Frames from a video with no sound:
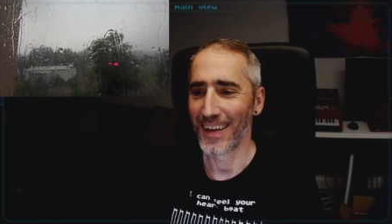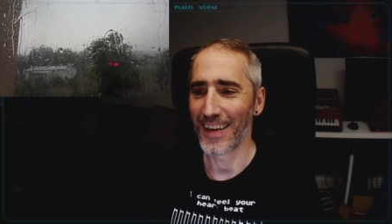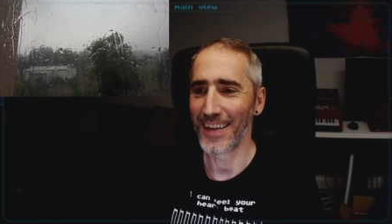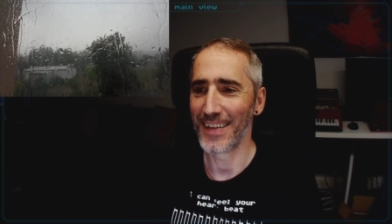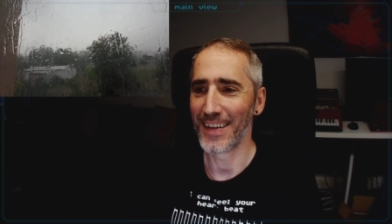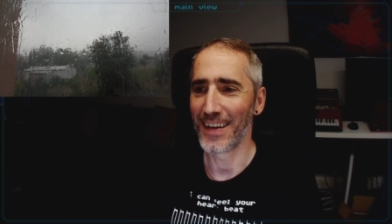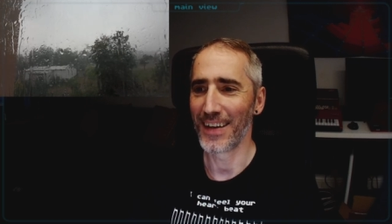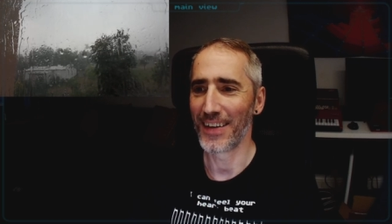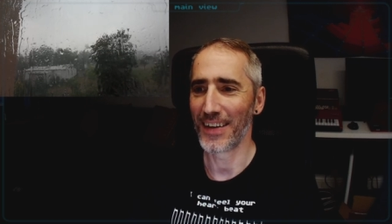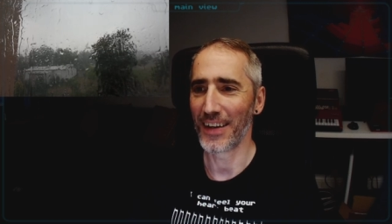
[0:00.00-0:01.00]
and
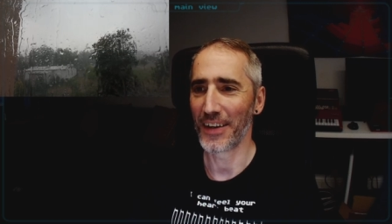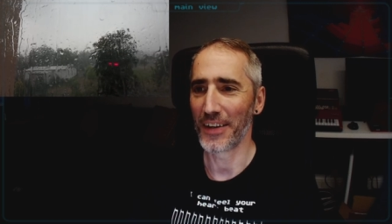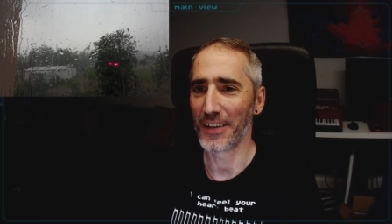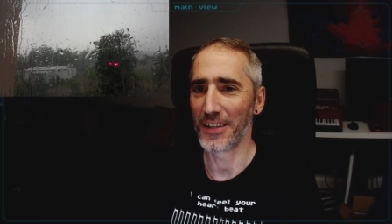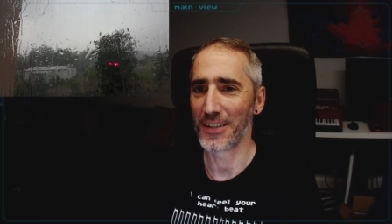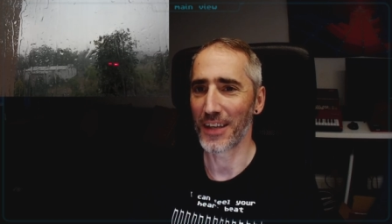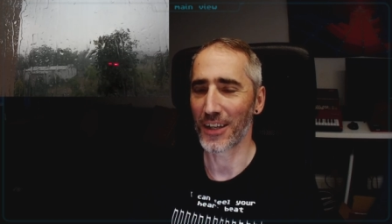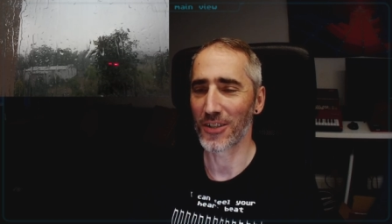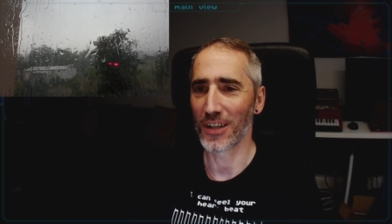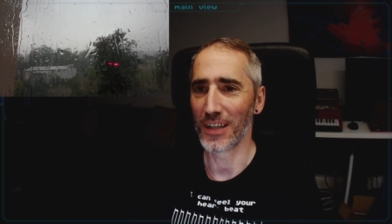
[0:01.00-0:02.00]
uh, uh, it is
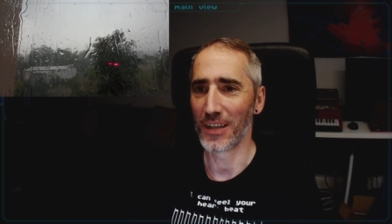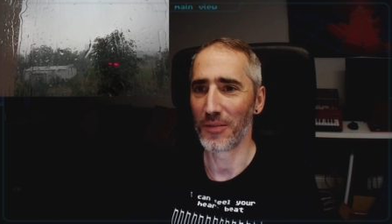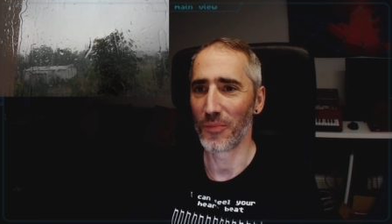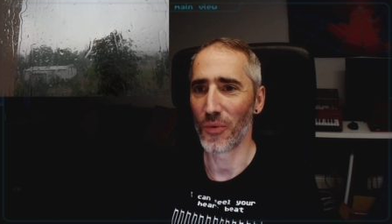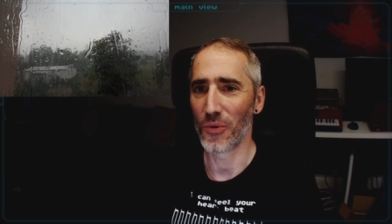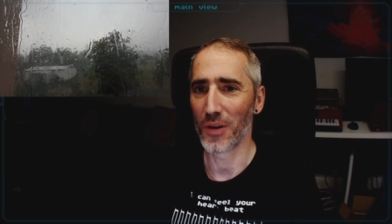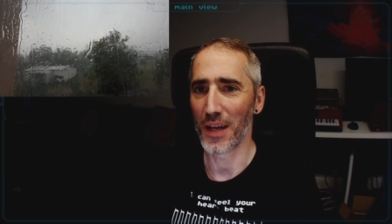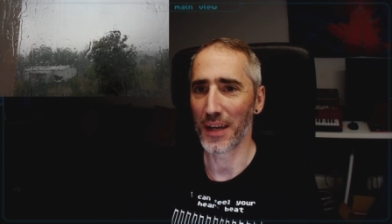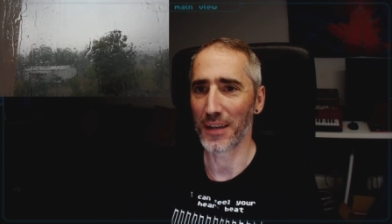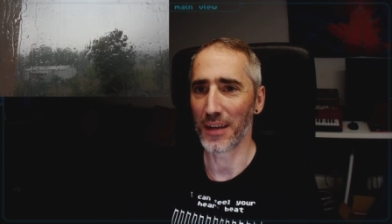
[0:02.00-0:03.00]
actually more
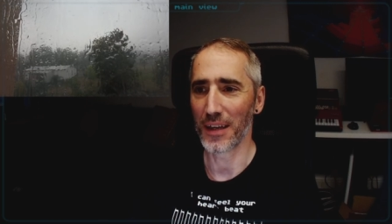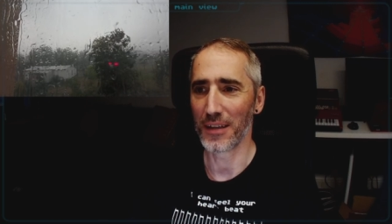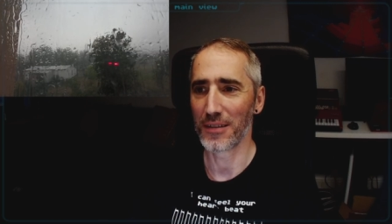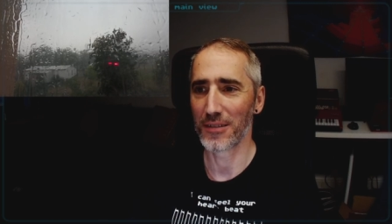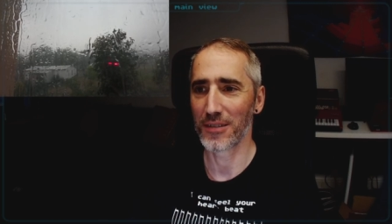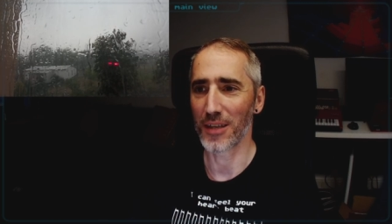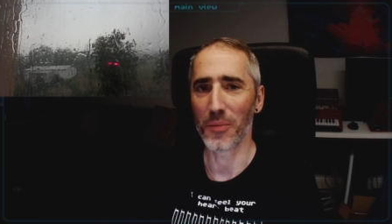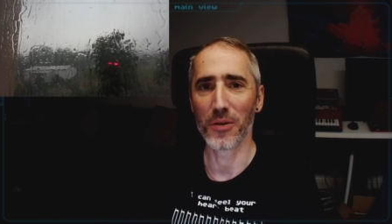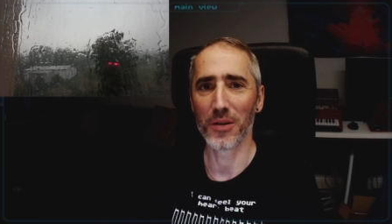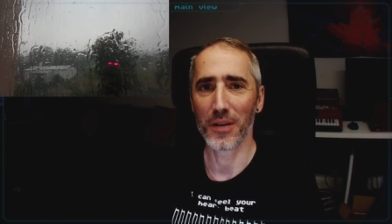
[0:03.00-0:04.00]
like a
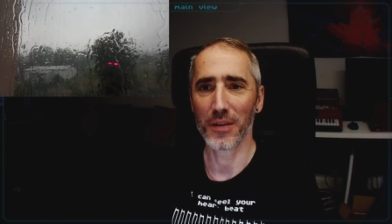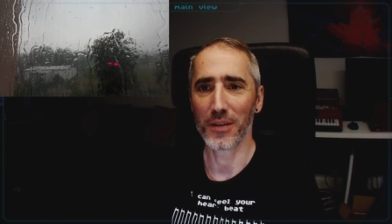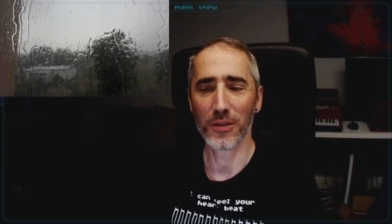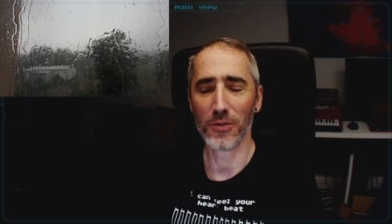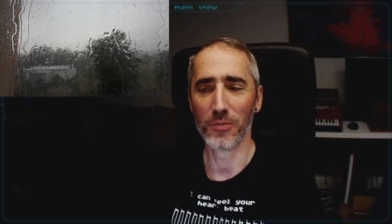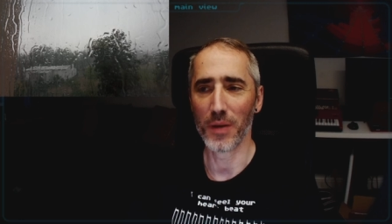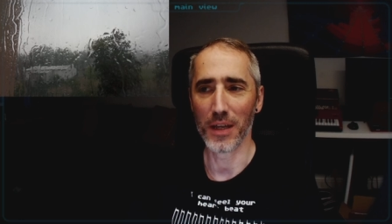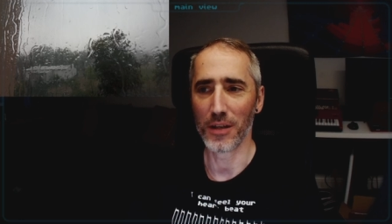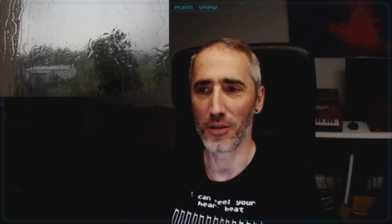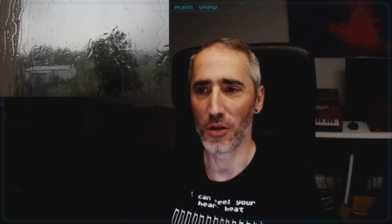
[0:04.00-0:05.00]
summer. You
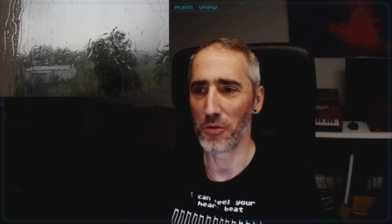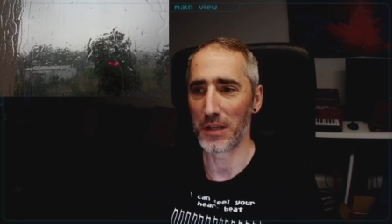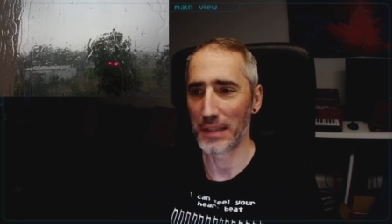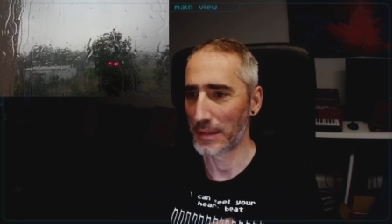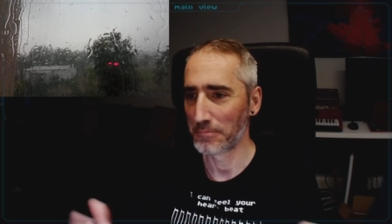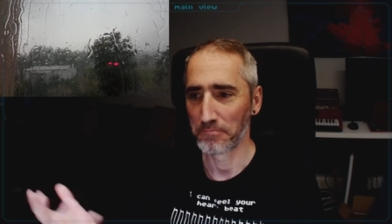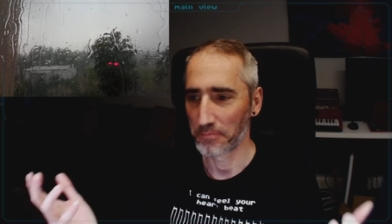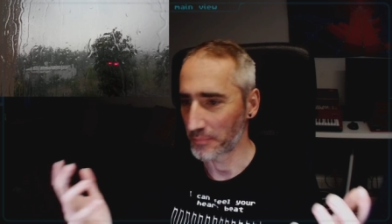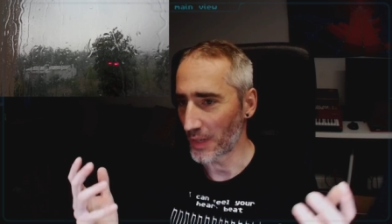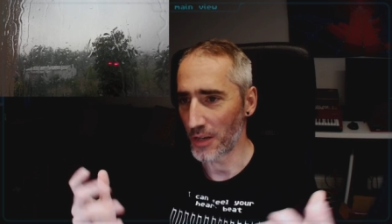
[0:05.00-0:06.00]
may know it.
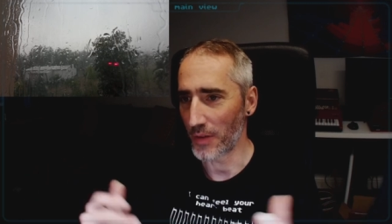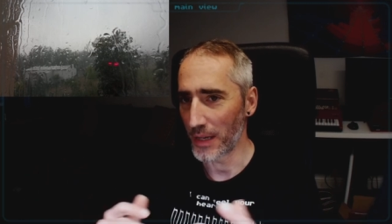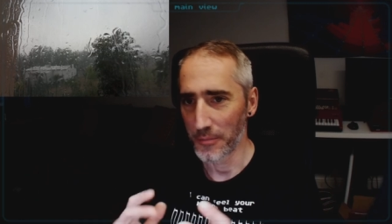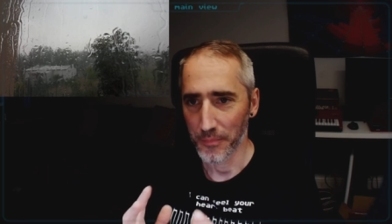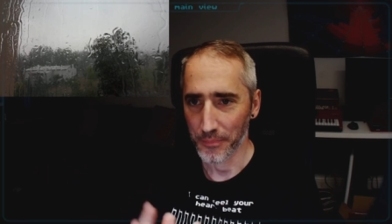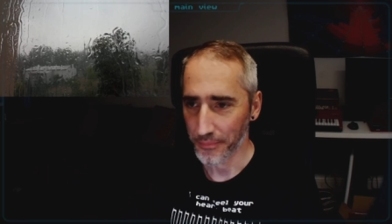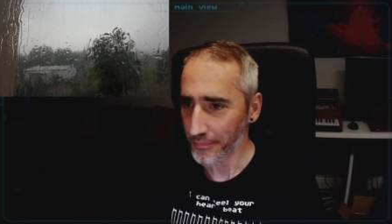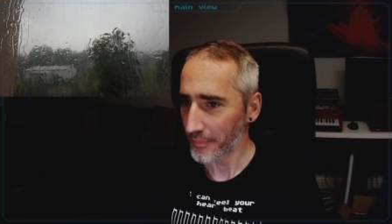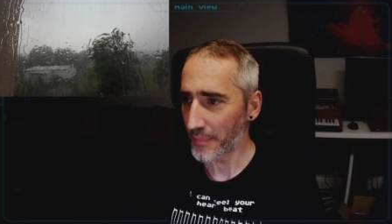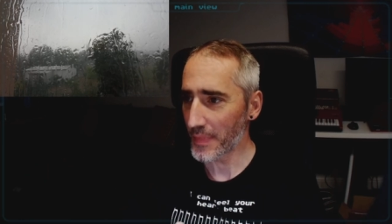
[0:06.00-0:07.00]
Anyway,
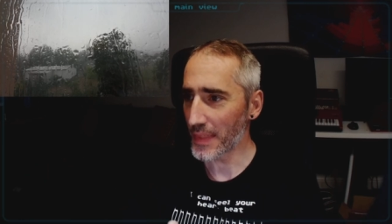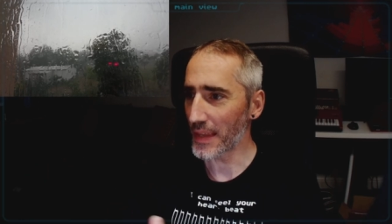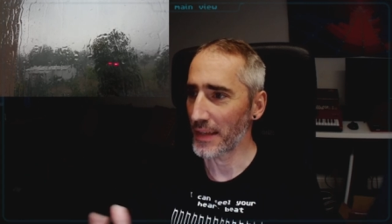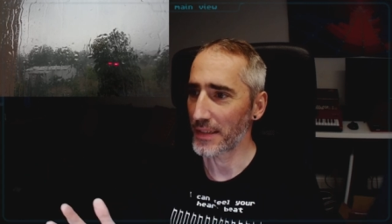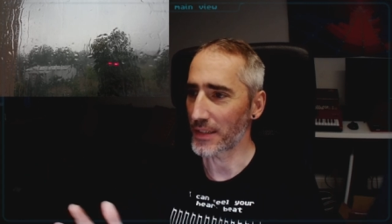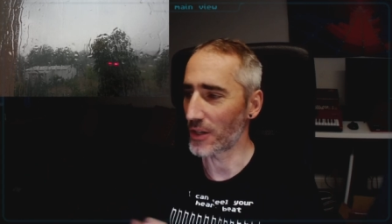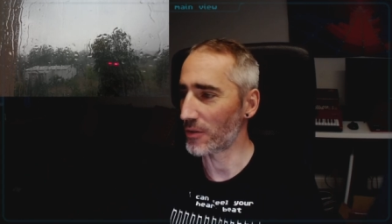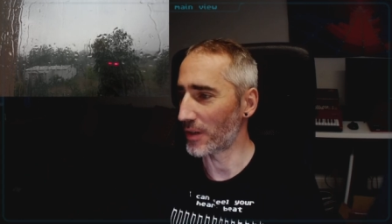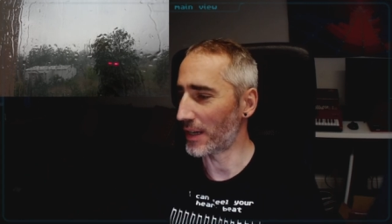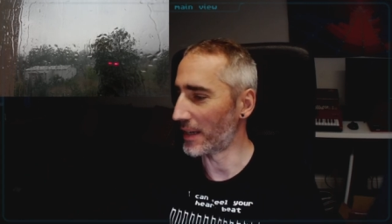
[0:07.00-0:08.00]

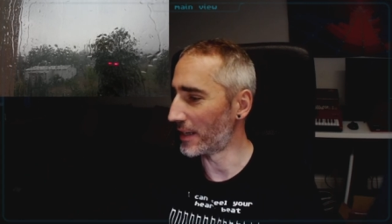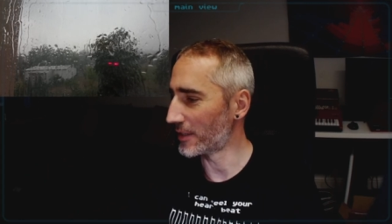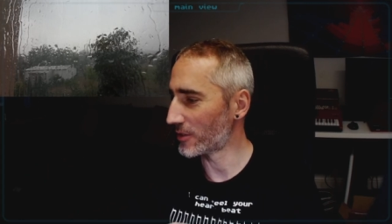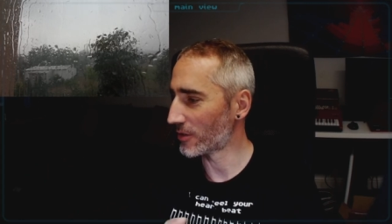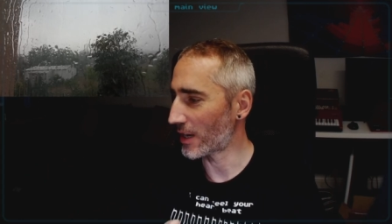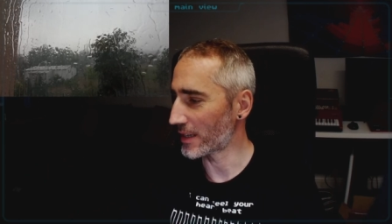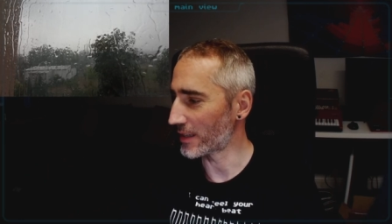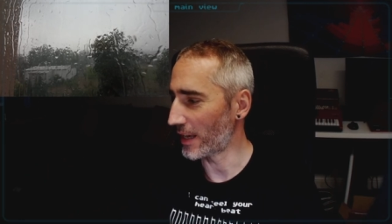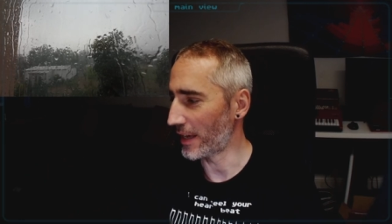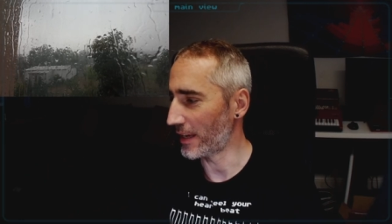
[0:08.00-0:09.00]
so, uh, to
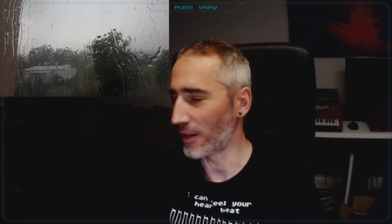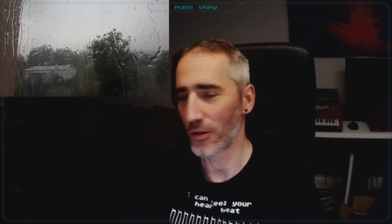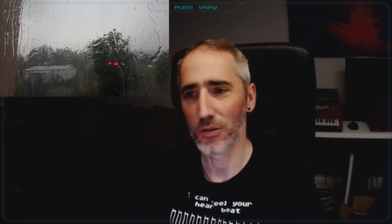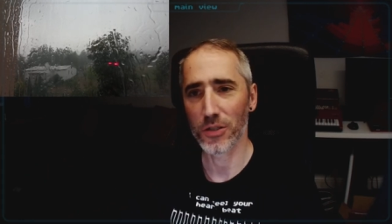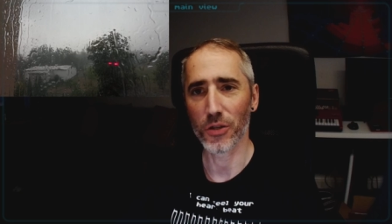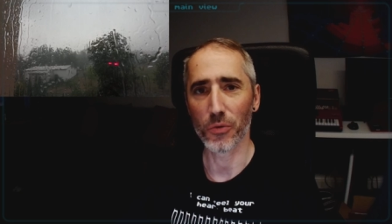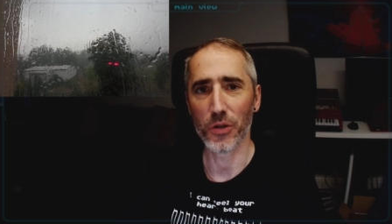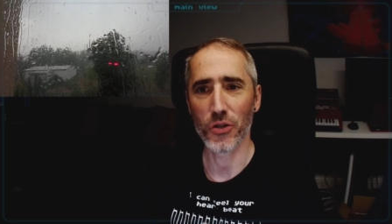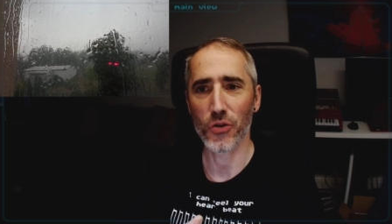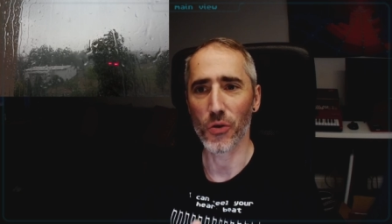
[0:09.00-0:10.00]
cut a long
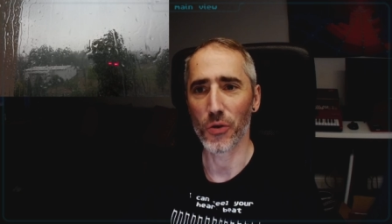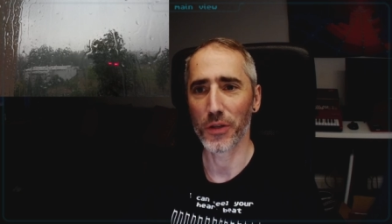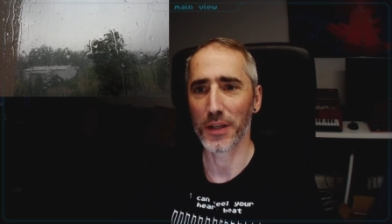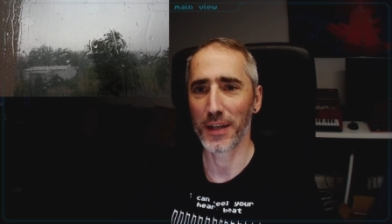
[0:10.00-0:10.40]
story short,